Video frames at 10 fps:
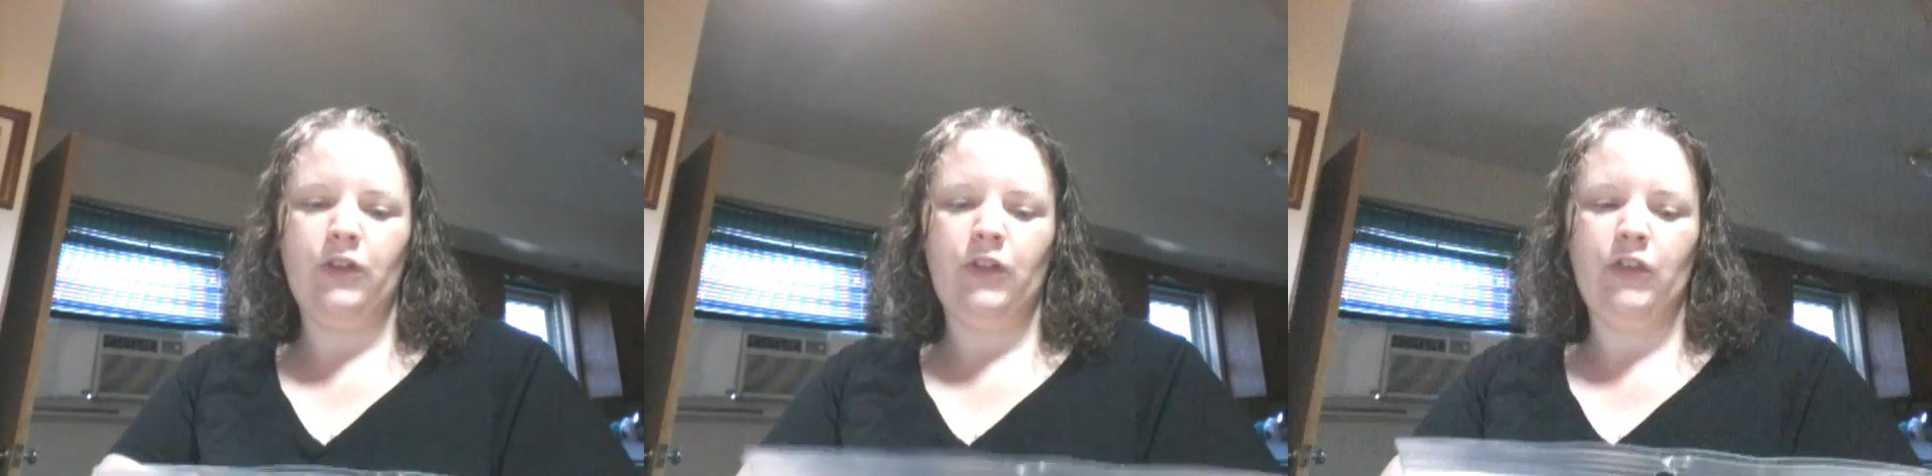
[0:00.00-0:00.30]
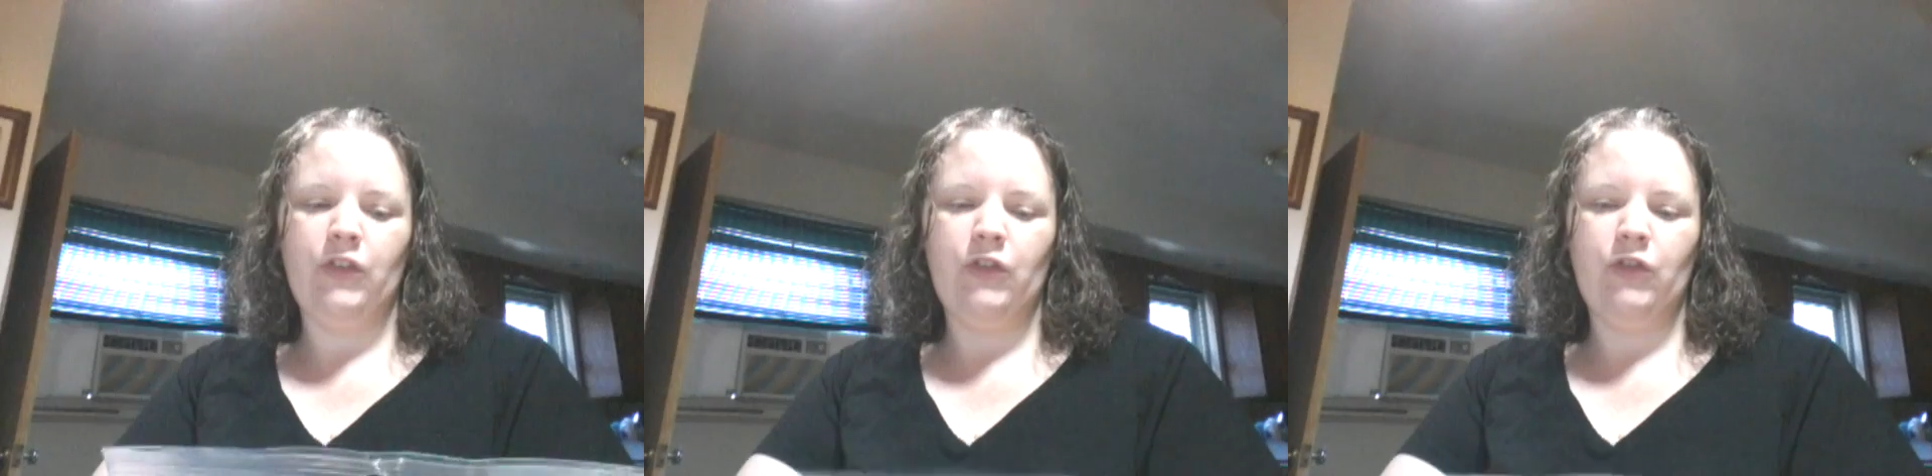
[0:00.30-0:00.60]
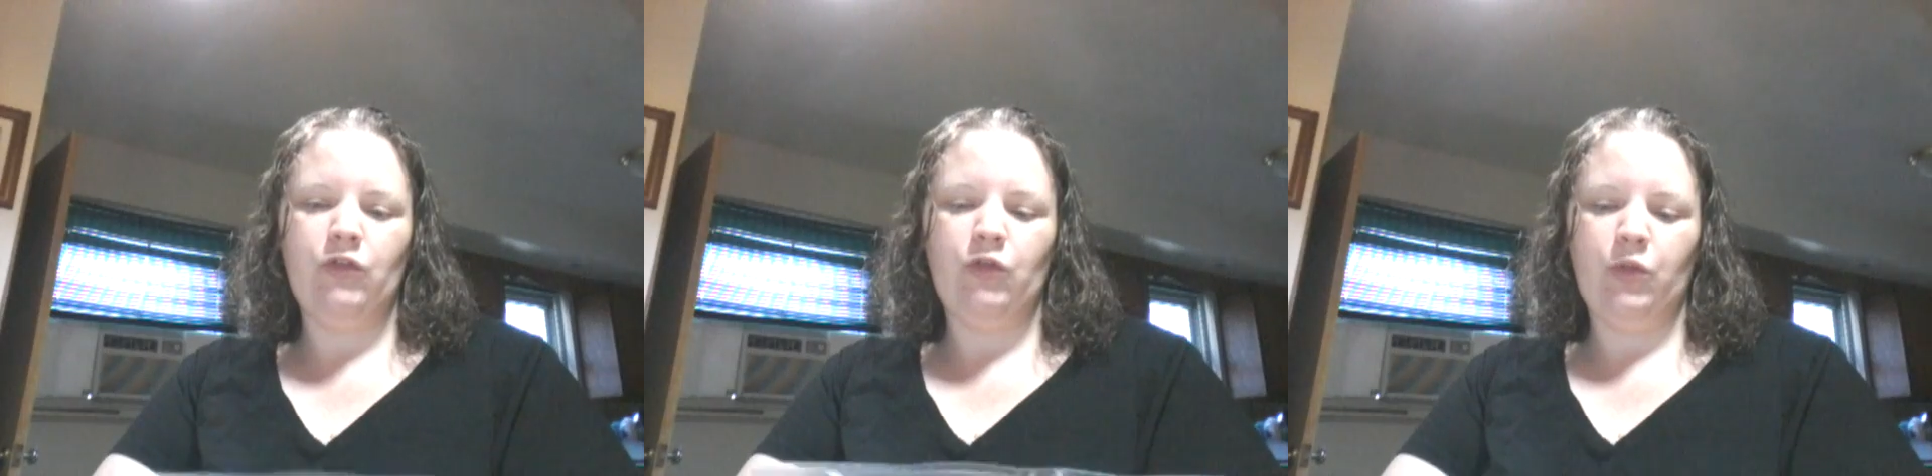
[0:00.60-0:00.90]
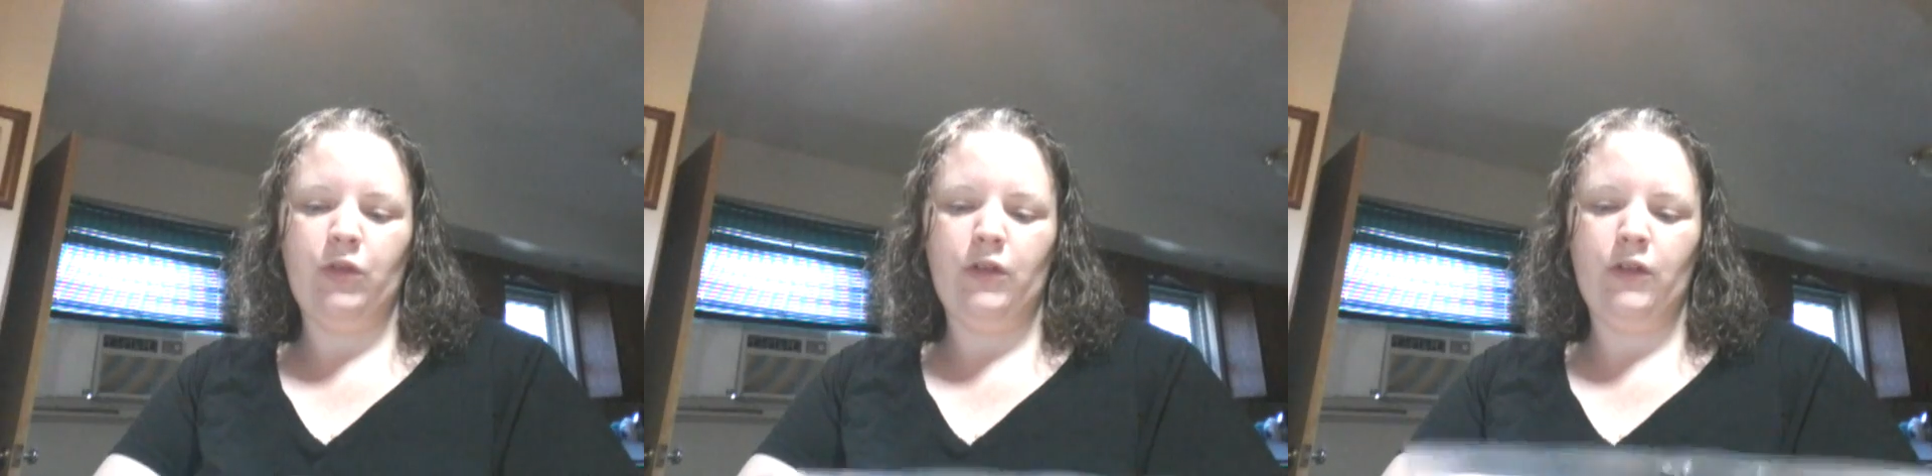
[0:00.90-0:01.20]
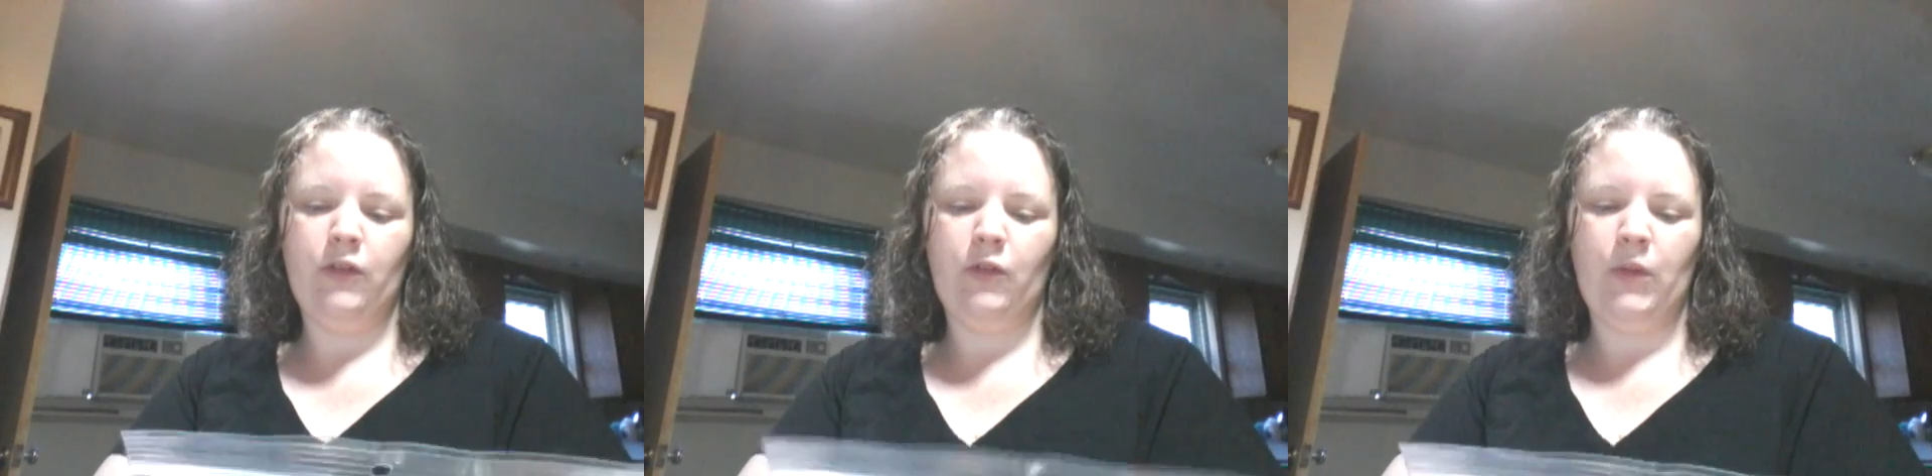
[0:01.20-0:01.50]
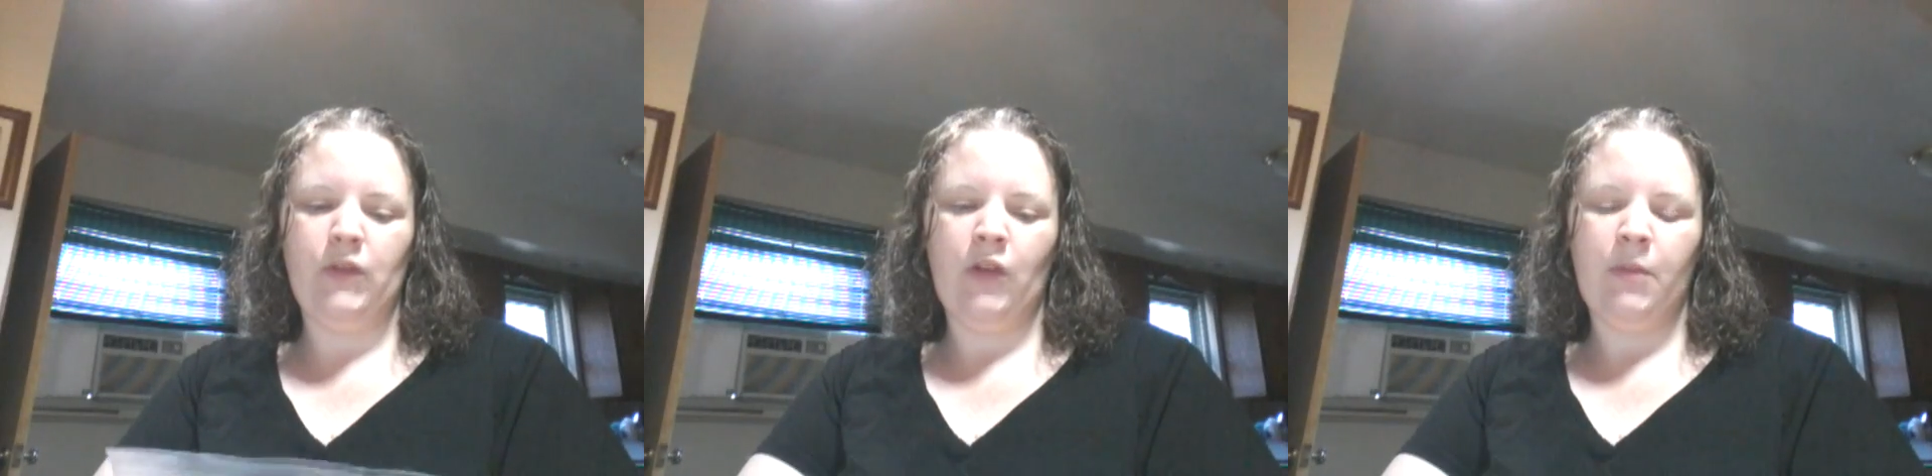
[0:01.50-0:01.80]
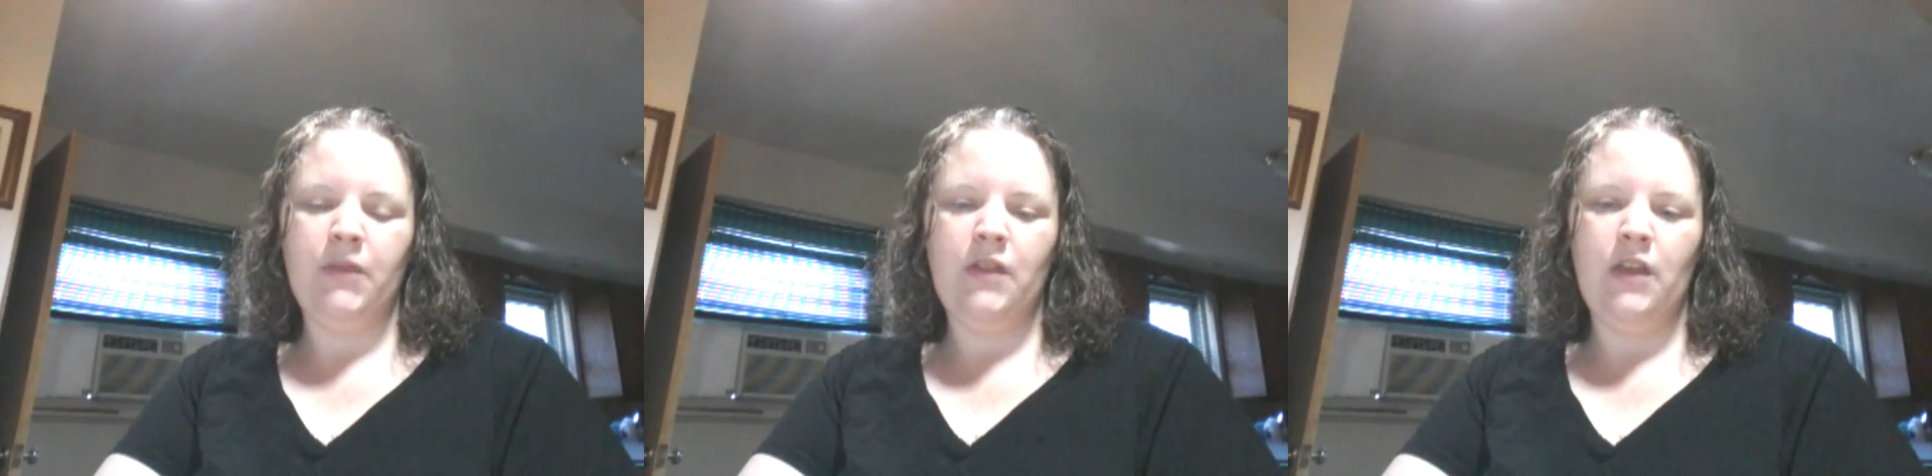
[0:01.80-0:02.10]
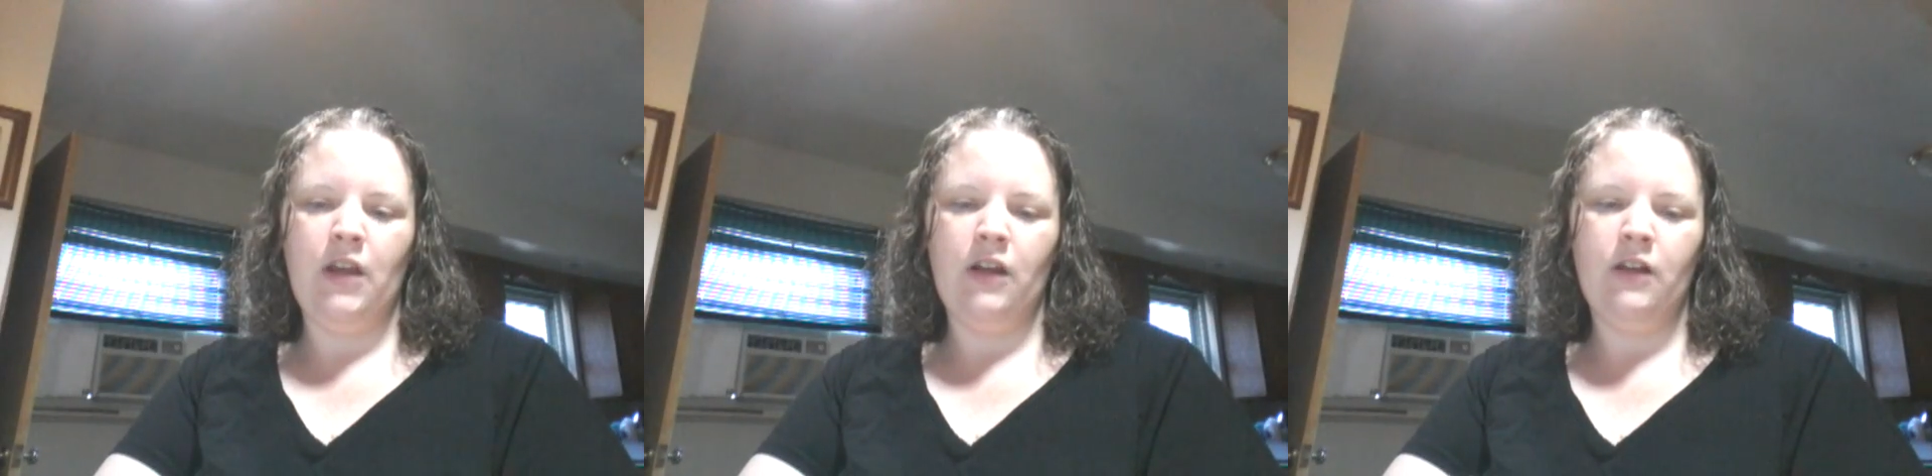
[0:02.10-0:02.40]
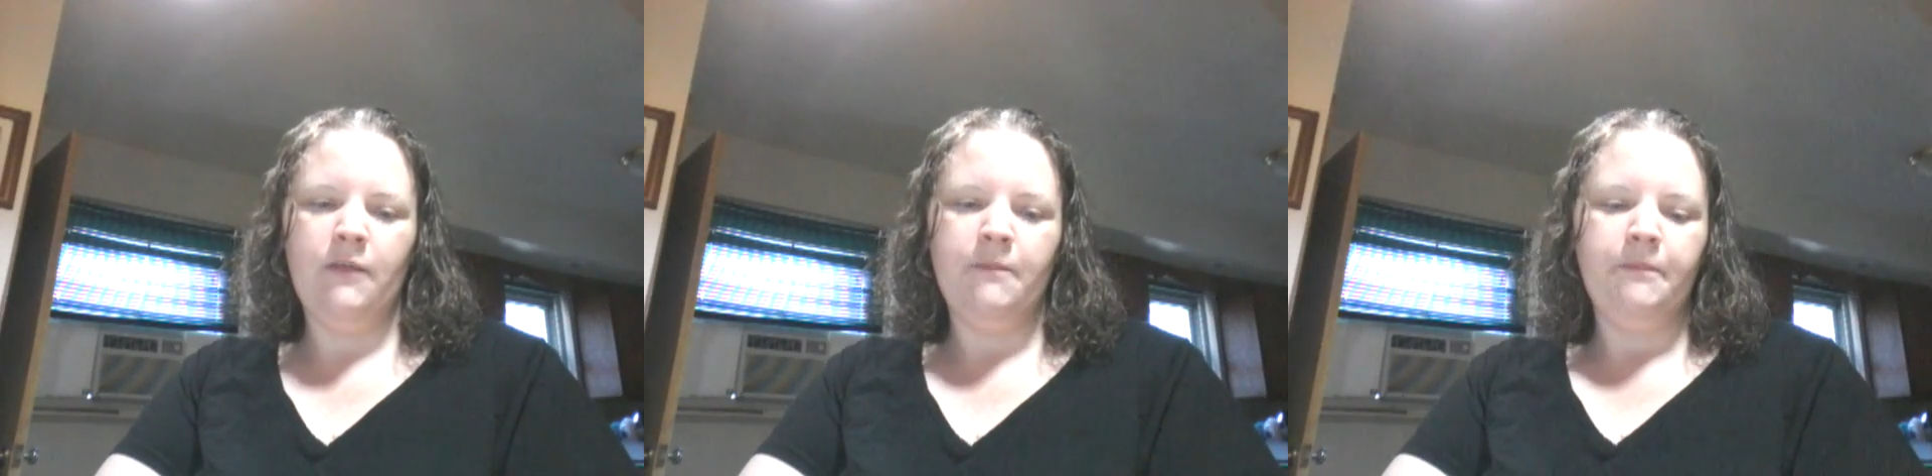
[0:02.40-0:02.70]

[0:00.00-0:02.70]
store. So we stopped in there,